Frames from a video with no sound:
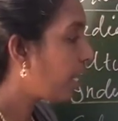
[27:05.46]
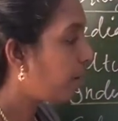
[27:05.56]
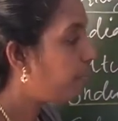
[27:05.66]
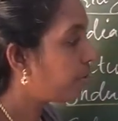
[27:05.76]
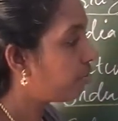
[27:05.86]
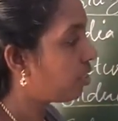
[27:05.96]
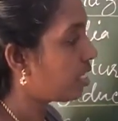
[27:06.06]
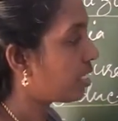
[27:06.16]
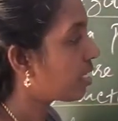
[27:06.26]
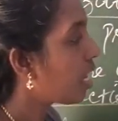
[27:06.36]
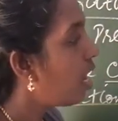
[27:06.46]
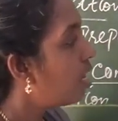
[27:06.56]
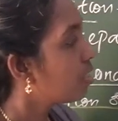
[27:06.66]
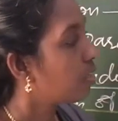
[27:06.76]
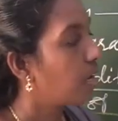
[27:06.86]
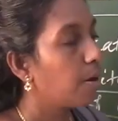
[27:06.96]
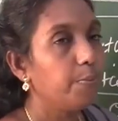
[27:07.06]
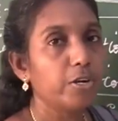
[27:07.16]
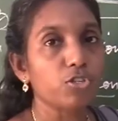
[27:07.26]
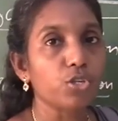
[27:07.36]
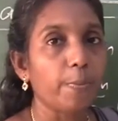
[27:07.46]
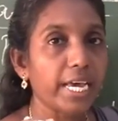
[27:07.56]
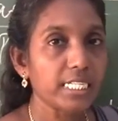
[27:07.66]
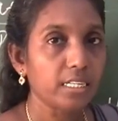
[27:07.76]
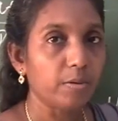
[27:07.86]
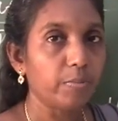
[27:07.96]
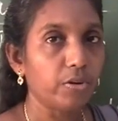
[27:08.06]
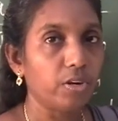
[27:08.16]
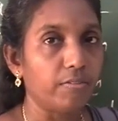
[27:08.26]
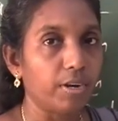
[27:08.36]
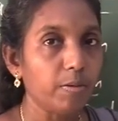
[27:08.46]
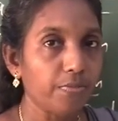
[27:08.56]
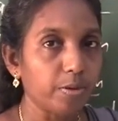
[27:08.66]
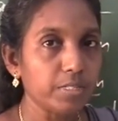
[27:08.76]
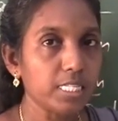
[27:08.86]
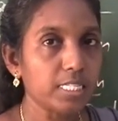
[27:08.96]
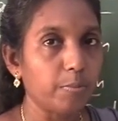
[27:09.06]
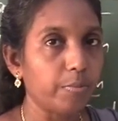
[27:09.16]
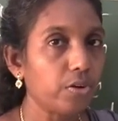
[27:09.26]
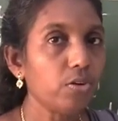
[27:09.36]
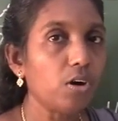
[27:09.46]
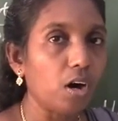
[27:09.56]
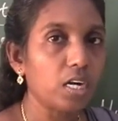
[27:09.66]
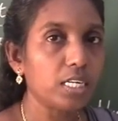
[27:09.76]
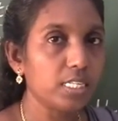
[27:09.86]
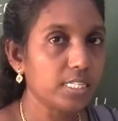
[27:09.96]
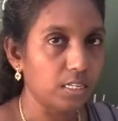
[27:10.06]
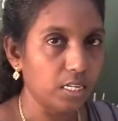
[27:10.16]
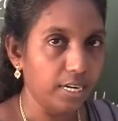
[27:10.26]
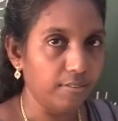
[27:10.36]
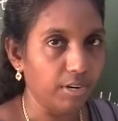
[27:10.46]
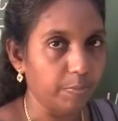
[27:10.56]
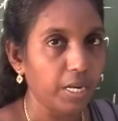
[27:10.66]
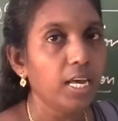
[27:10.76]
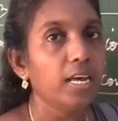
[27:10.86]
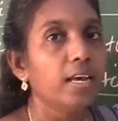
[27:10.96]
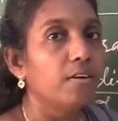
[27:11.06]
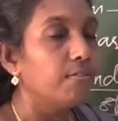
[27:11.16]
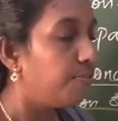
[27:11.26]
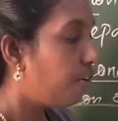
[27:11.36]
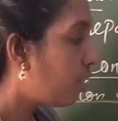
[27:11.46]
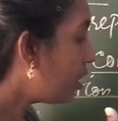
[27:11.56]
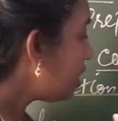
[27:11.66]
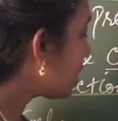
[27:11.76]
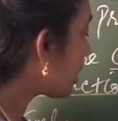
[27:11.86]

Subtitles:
embryogenesis. So embryo, somatic embryo developed. From this embryo, organs are developed. For this